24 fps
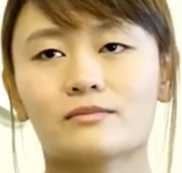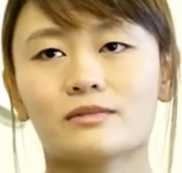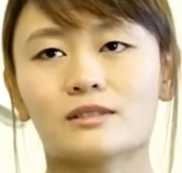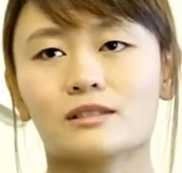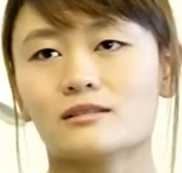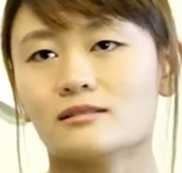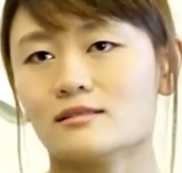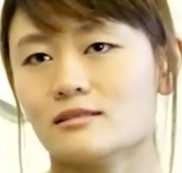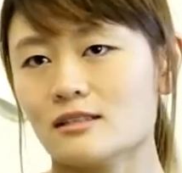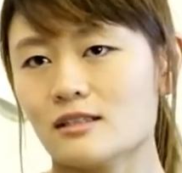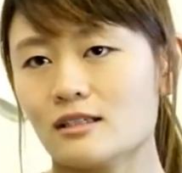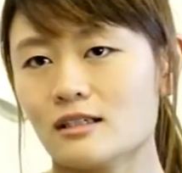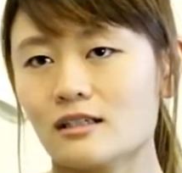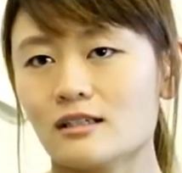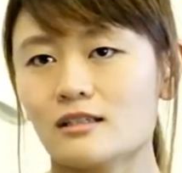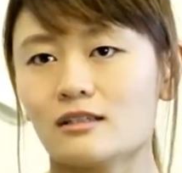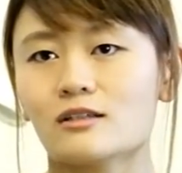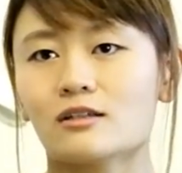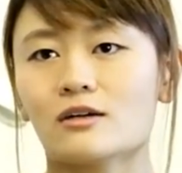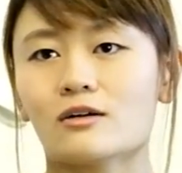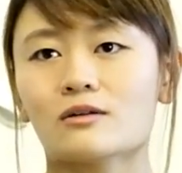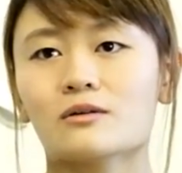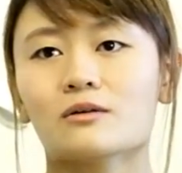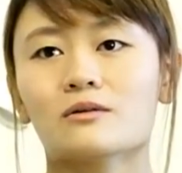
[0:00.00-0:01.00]
but
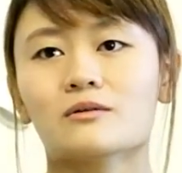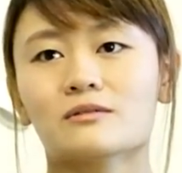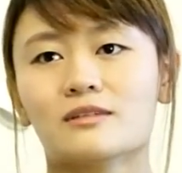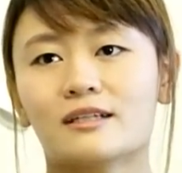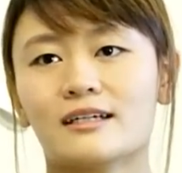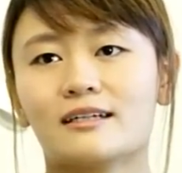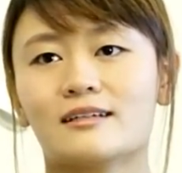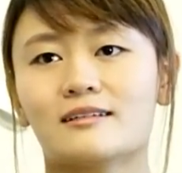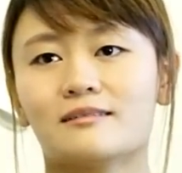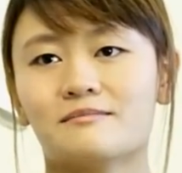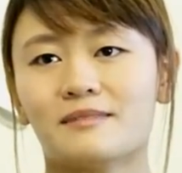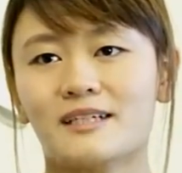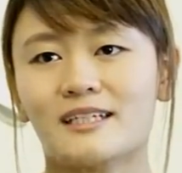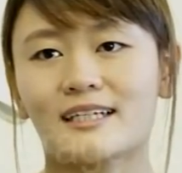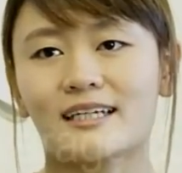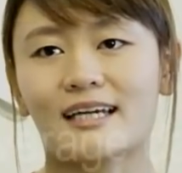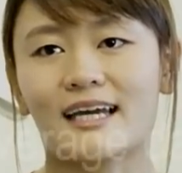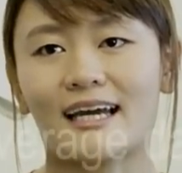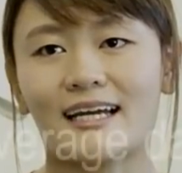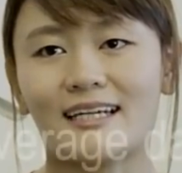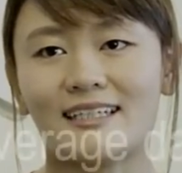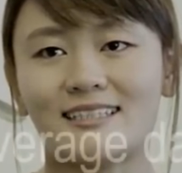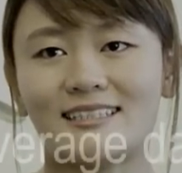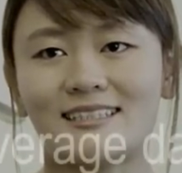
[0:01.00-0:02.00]
not only
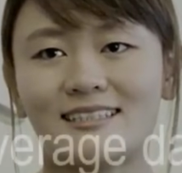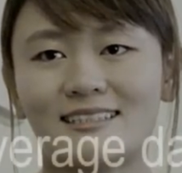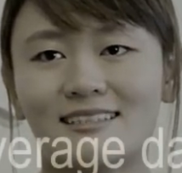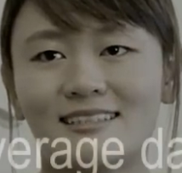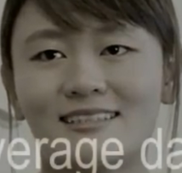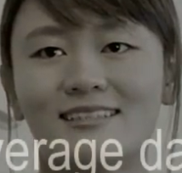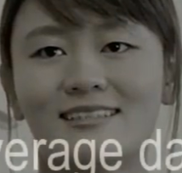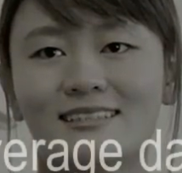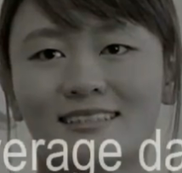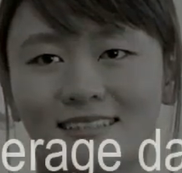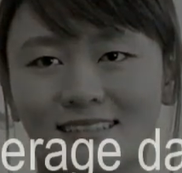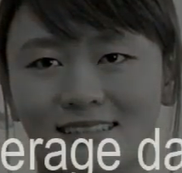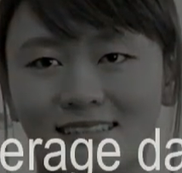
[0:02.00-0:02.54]
medication.